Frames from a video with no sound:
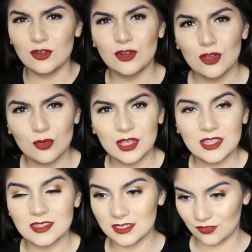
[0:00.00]
I don't know
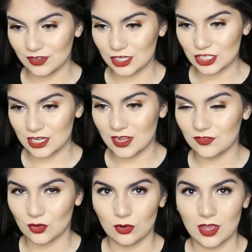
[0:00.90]
the definition
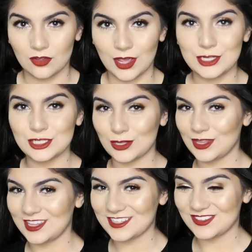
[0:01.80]
of a crown, I just
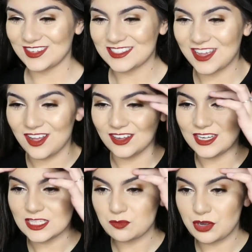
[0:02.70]
know that that's what it's
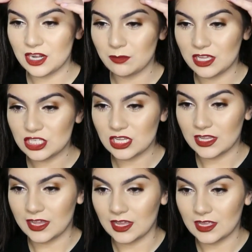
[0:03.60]
called. It's pretty much
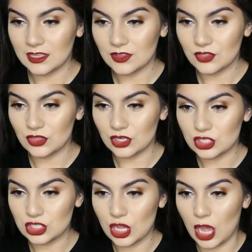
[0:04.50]
like
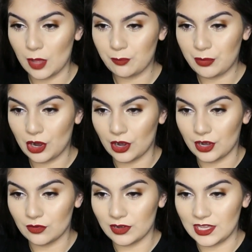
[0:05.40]
the top
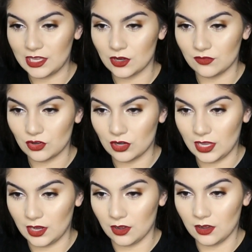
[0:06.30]
part right here of your
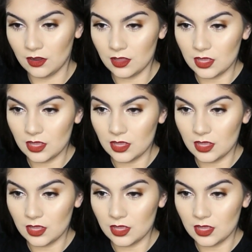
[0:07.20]
hair.